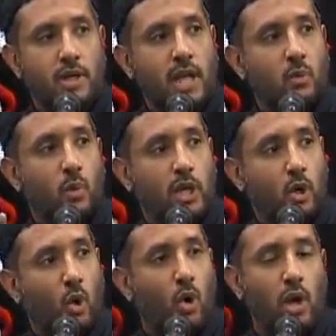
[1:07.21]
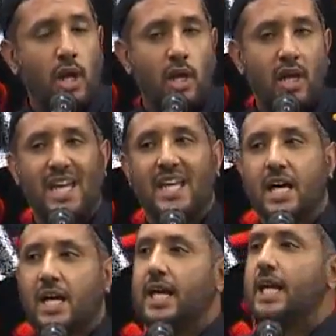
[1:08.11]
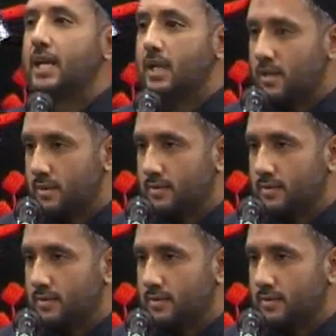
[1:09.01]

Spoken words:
that we call yaqeen,